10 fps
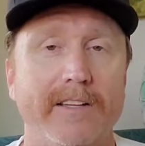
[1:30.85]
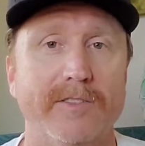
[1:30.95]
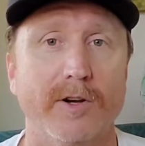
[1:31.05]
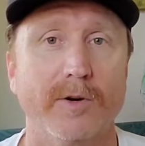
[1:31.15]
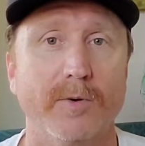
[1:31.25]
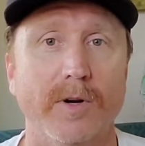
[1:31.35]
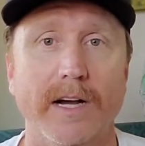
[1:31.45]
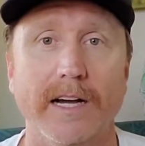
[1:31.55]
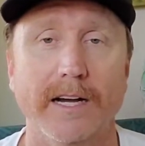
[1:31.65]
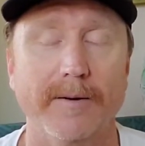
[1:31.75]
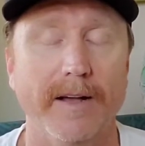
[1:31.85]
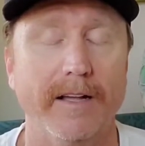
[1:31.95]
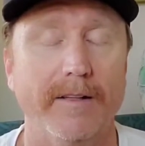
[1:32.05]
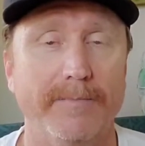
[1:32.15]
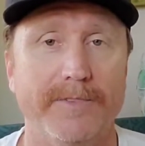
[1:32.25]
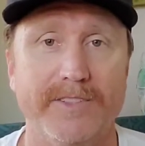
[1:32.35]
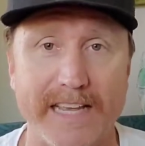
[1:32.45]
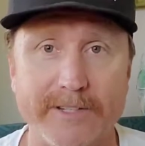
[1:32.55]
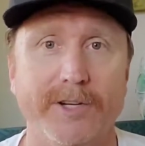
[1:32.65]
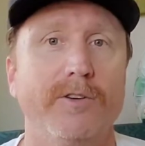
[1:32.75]
So
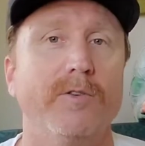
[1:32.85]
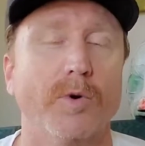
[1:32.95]
stay tuned.